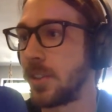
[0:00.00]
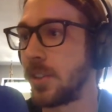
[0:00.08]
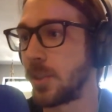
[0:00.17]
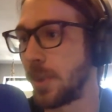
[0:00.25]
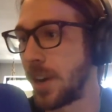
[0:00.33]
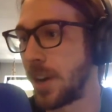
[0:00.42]
there's
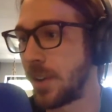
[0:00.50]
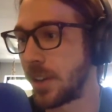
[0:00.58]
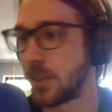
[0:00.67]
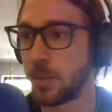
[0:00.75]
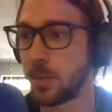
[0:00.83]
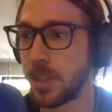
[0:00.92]
a
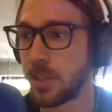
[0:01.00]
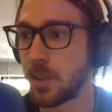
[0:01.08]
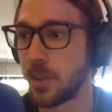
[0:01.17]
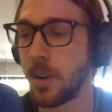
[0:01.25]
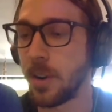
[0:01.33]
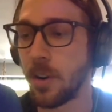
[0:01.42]
bidirectional bridge
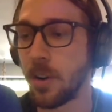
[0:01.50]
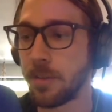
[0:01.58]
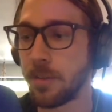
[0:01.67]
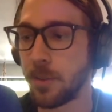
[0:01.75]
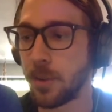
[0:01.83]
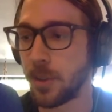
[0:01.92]
or a
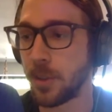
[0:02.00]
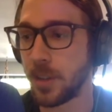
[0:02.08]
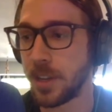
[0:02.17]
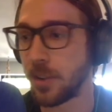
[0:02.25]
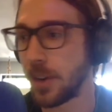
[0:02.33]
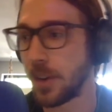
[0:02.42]
full
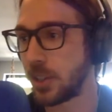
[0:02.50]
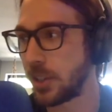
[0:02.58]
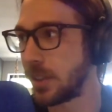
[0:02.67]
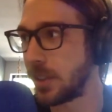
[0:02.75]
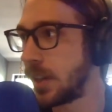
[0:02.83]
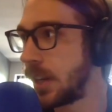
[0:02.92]

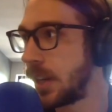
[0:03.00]
integration